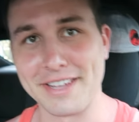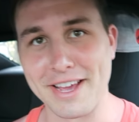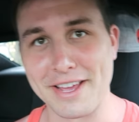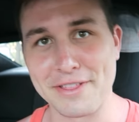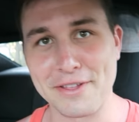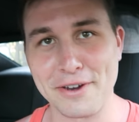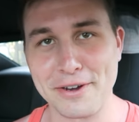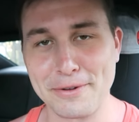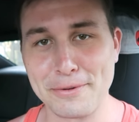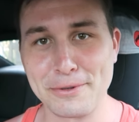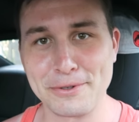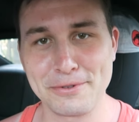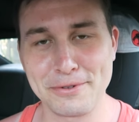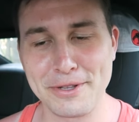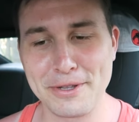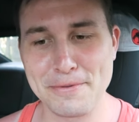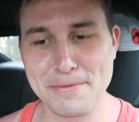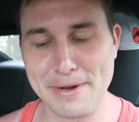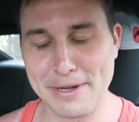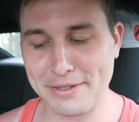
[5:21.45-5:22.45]
it. I thought it was
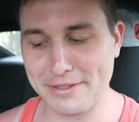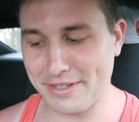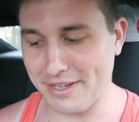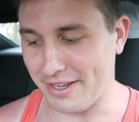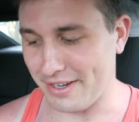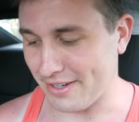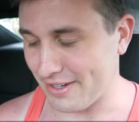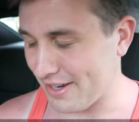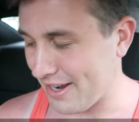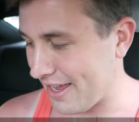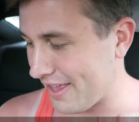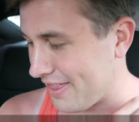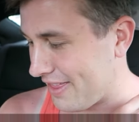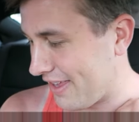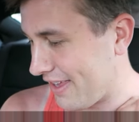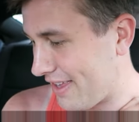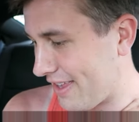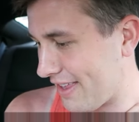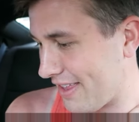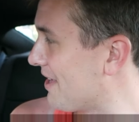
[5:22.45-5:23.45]
really well done. I
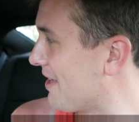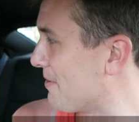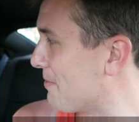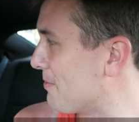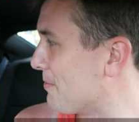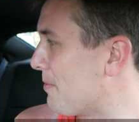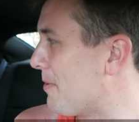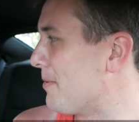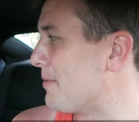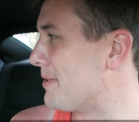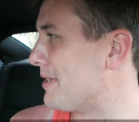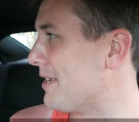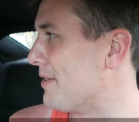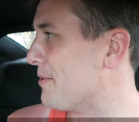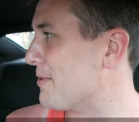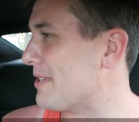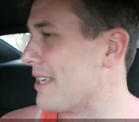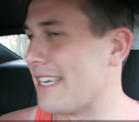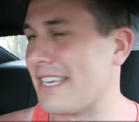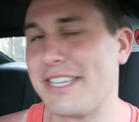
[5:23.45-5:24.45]
think it what was it? It
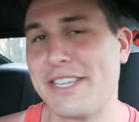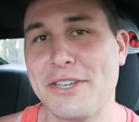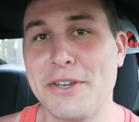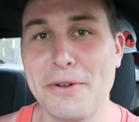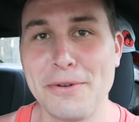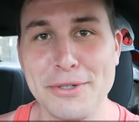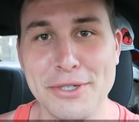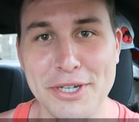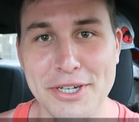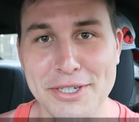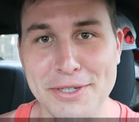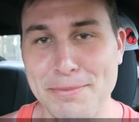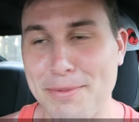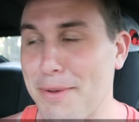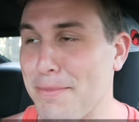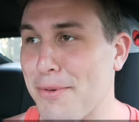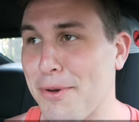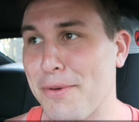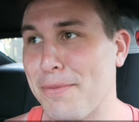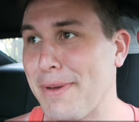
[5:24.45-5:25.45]
was like don't judge
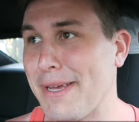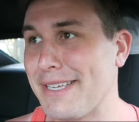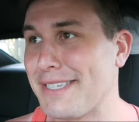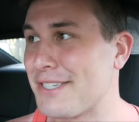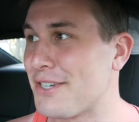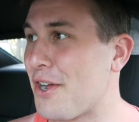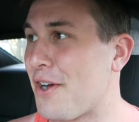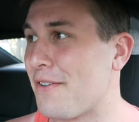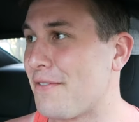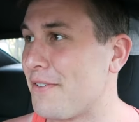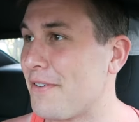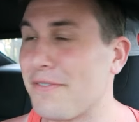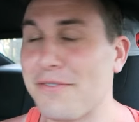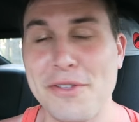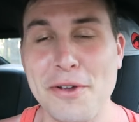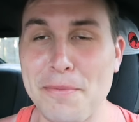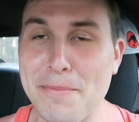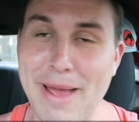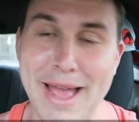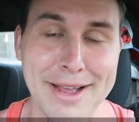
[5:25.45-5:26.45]
people based off of
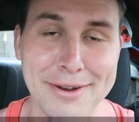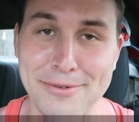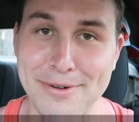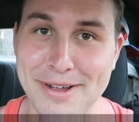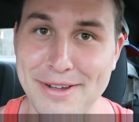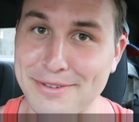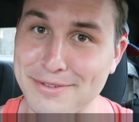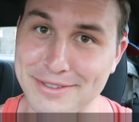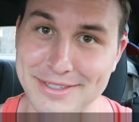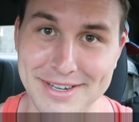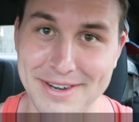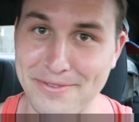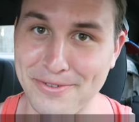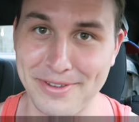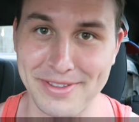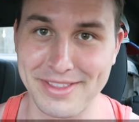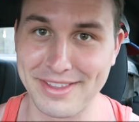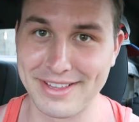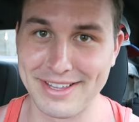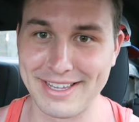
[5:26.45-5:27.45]
their backgrounds and
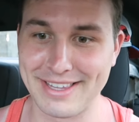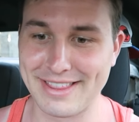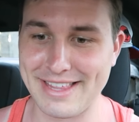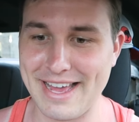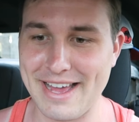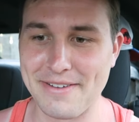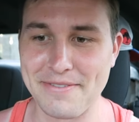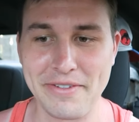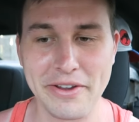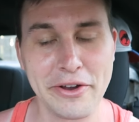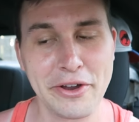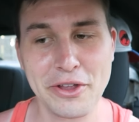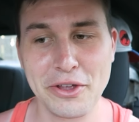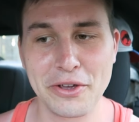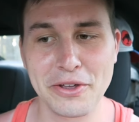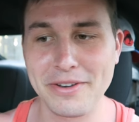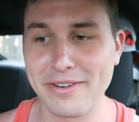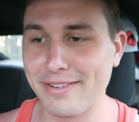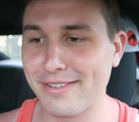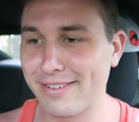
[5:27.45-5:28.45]
everything like that. Very
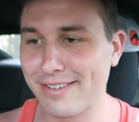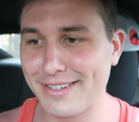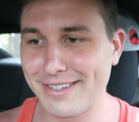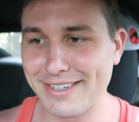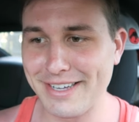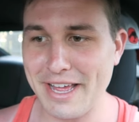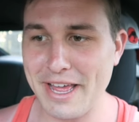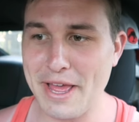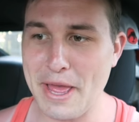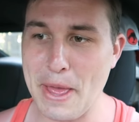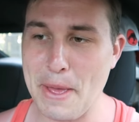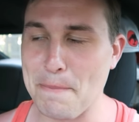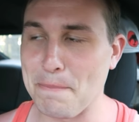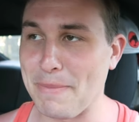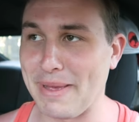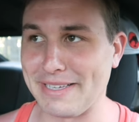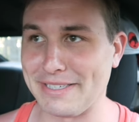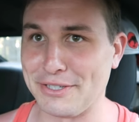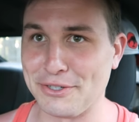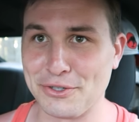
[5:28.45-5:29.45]
good
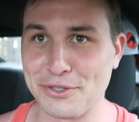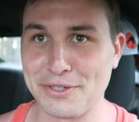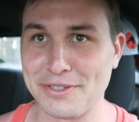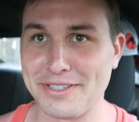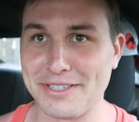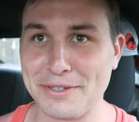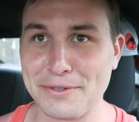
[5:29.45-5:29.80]
messages.